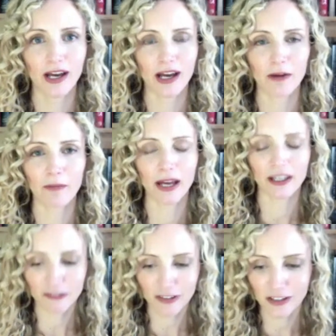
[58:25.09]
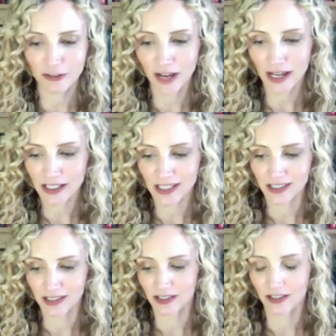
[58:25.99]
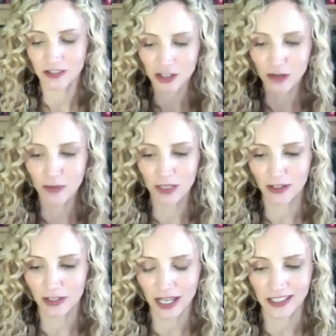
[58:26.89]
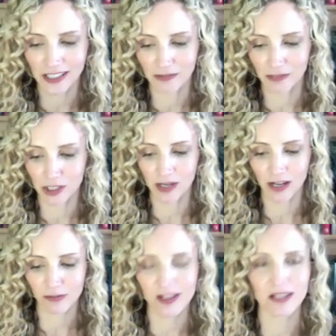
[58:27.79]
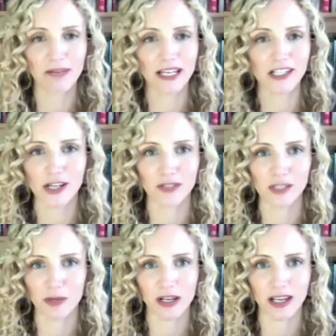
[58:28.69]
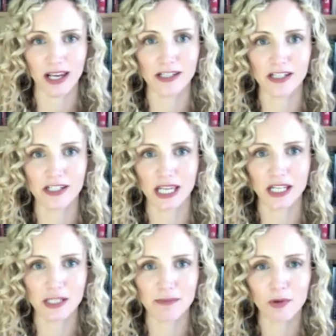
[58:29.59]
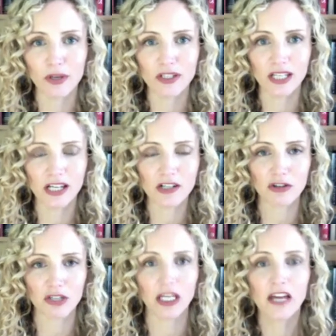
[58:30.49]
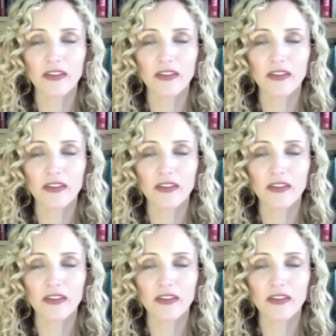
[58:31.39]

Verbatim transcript: um, and the, fa- the, fact is that there's so many other cases in which we have ma- maid servants bringing cases against employers and that sort of thing.